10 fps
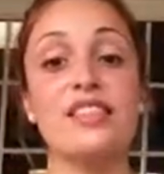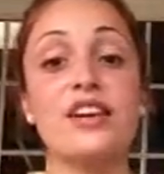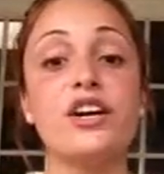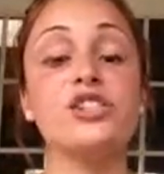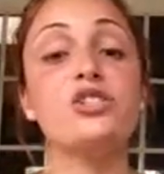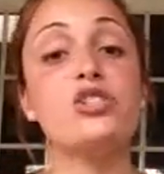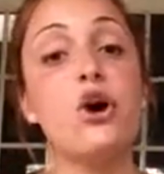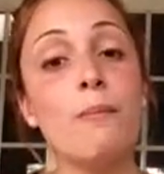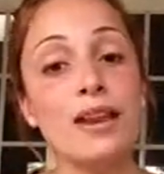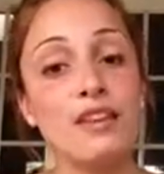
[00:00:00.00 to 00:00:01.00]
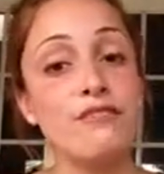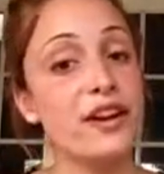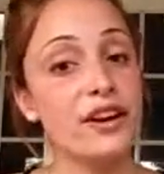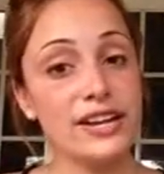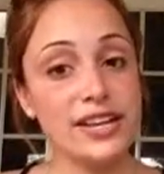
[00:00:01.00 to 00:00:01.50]
There are so many
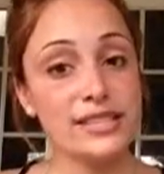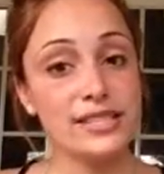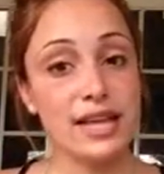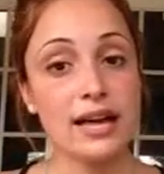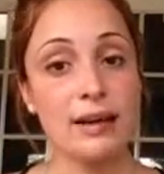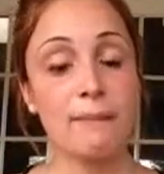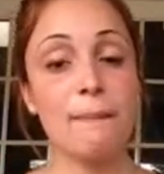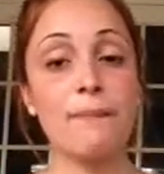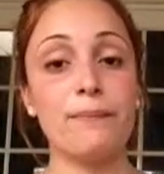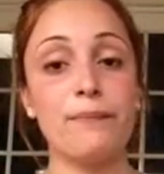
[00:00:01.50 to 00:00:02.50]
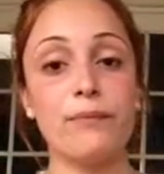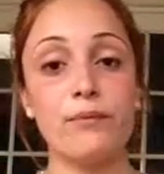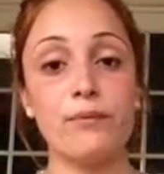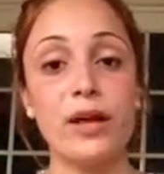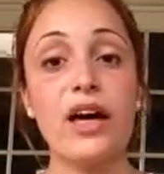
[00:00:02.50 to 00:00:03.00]
various
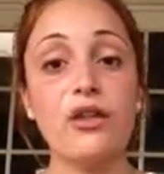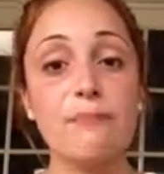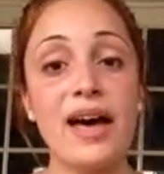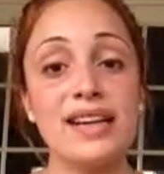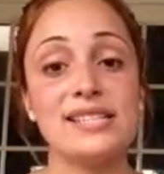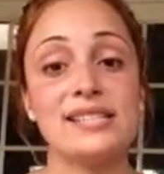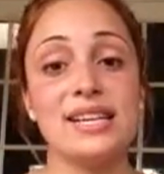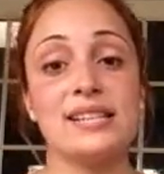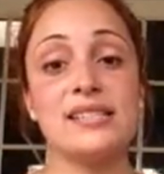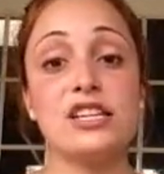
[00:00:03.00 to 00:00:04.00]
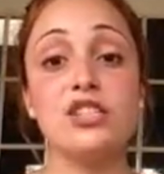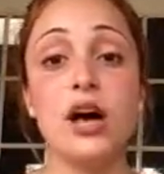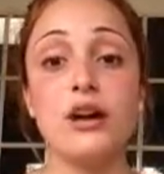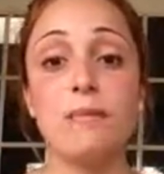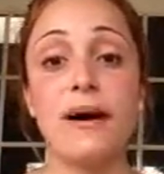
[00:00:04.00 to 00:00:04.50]
health magazines that
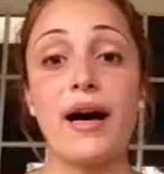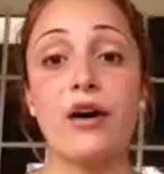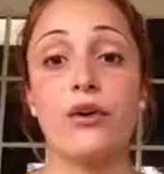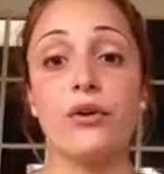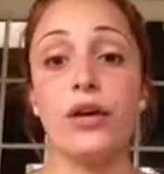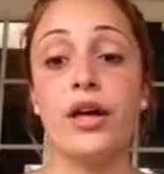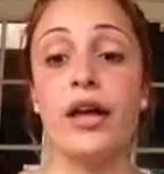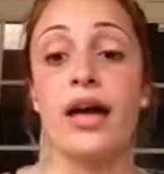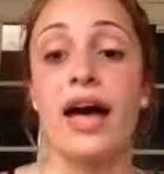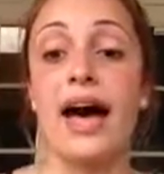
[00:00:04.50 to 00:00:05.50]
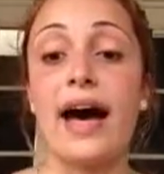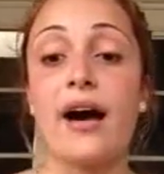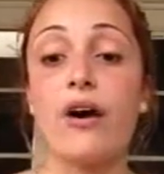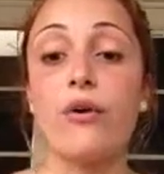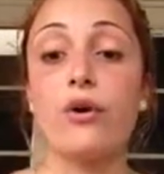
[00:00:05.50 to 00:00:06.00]
talk about
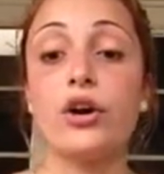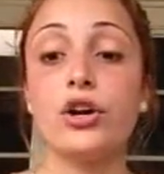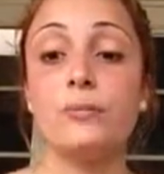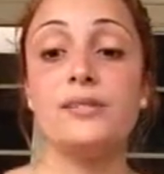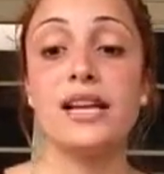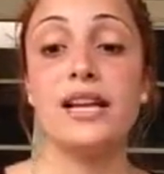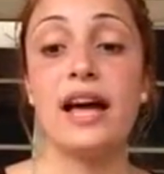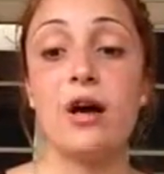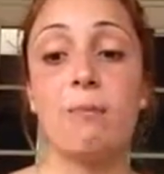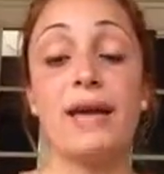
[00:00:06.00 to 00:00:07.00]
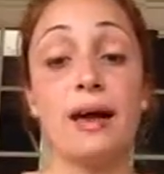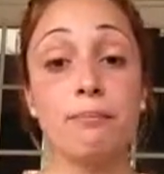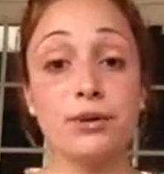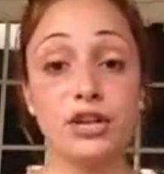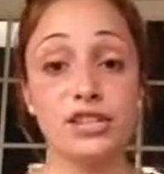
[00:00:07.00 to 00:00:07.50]
how herbs can help
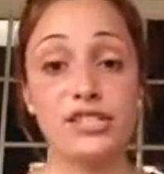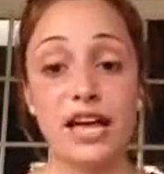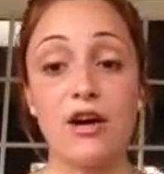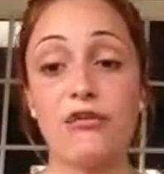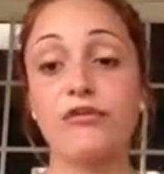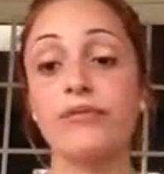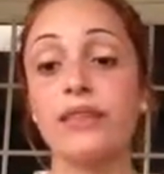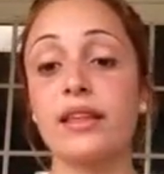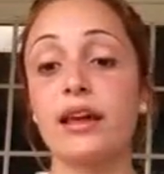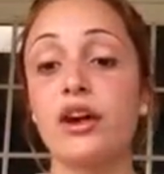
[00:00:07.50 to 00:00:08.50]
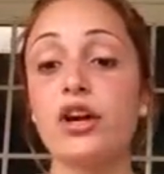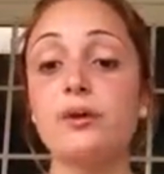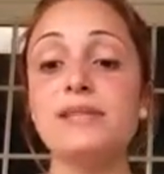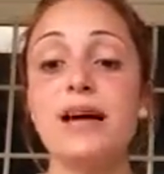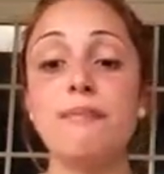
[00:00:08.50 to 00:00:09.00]
pamper yourself.
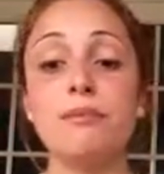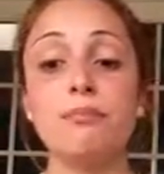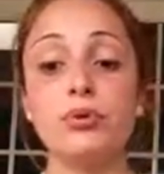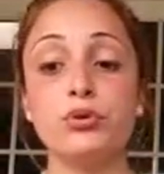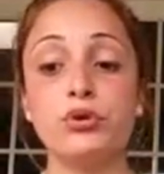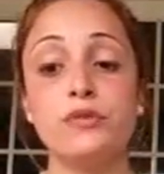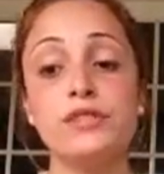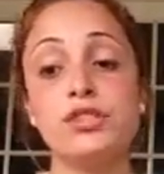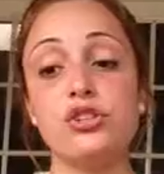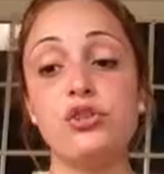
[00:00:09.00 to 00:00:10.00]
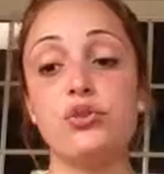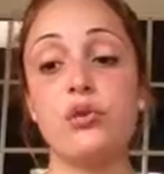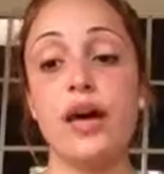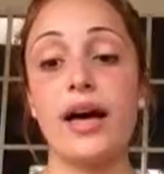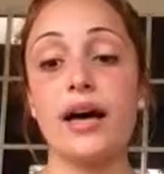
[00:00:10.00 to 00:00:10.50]
Herbs have been proved to
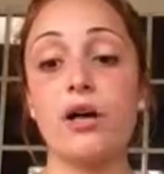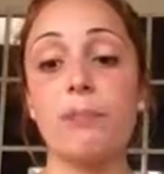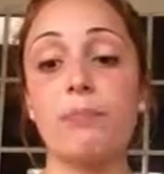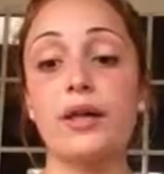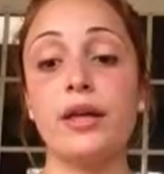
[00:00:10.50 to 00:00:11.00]
help